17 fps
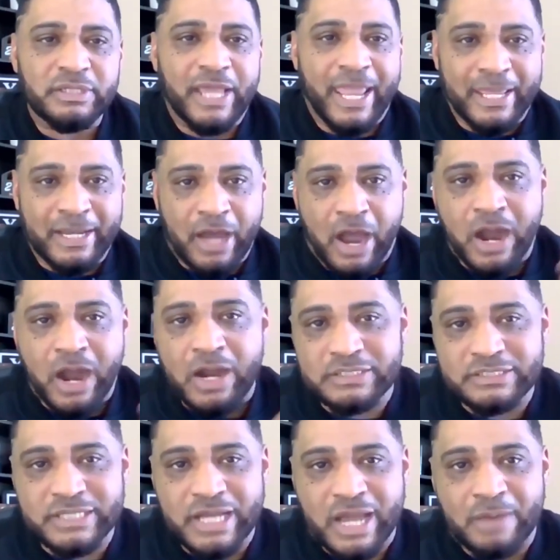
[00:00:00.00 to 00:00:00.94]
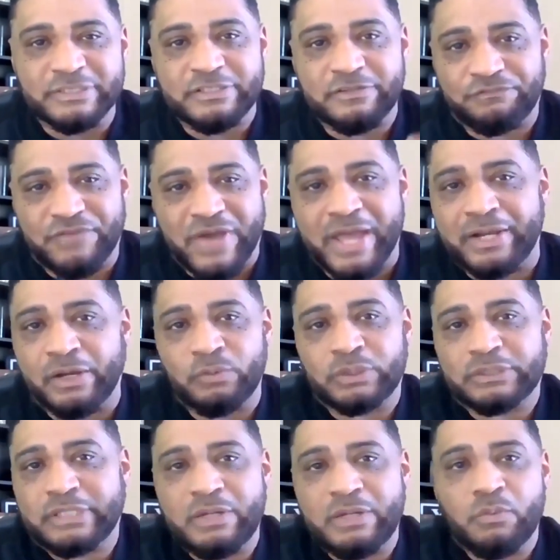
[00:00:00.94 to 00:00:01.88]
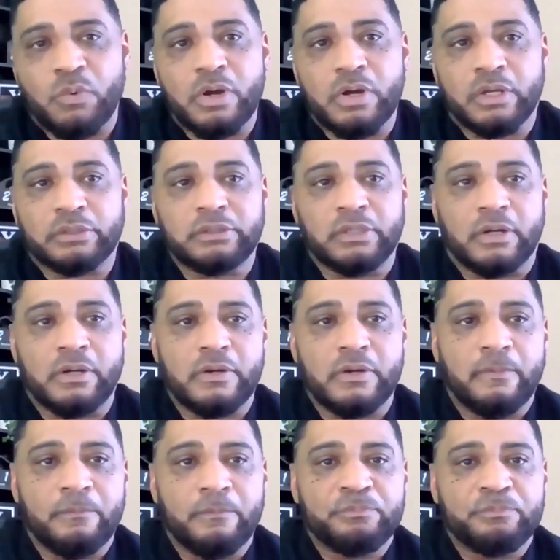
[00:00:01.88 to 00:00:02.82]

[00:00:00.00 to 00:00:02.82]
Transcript: And our job is to find out what they want, y'all.